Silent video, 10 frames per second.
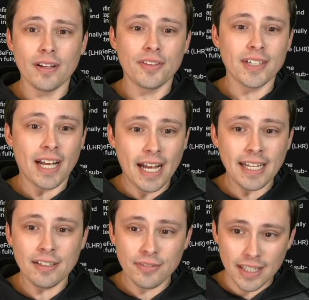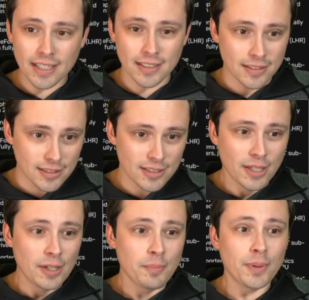there kind of is
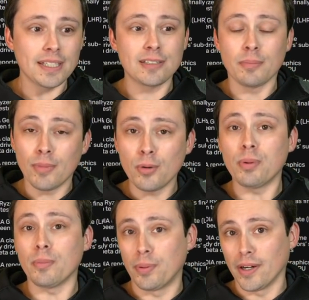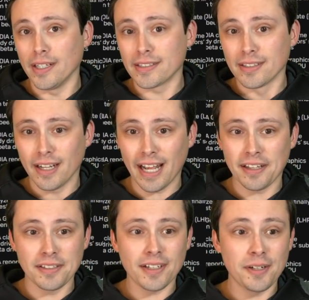but it's a mobile part.
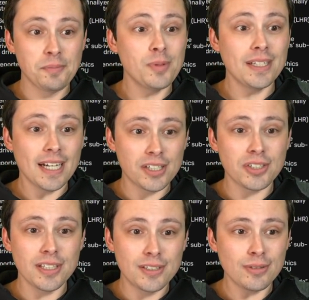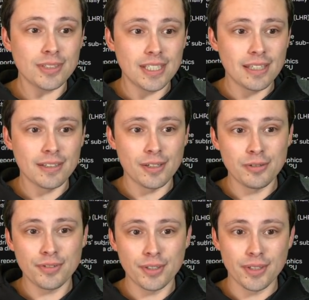And um, we actually do see
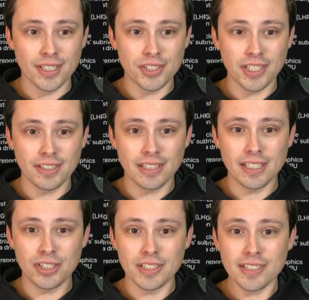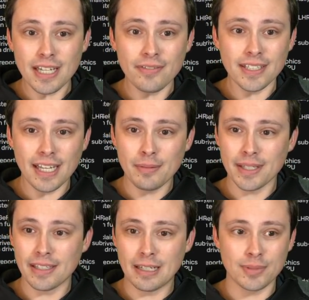Lenovo launching the Legion 7
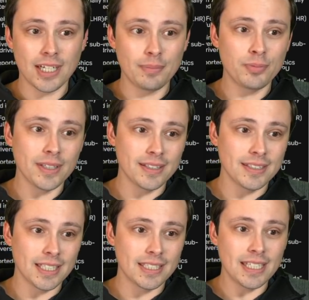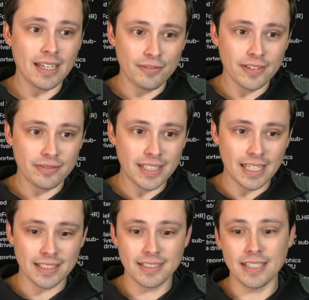gaming laptop with a 6850
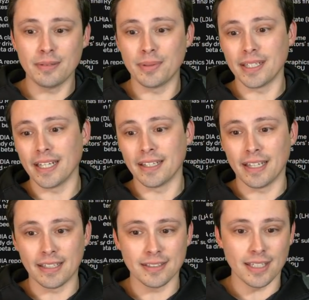XT, but again, that is